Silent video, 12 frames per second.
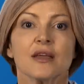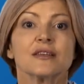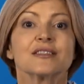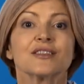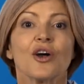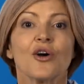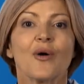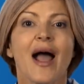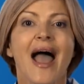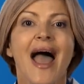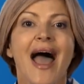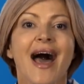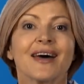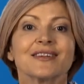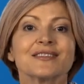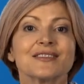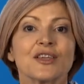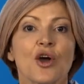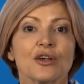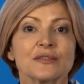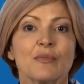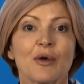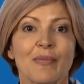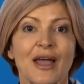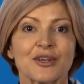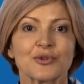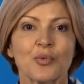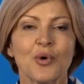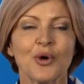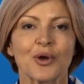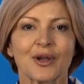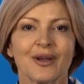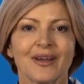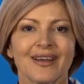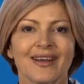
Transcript: So how does the OSMO Patch work?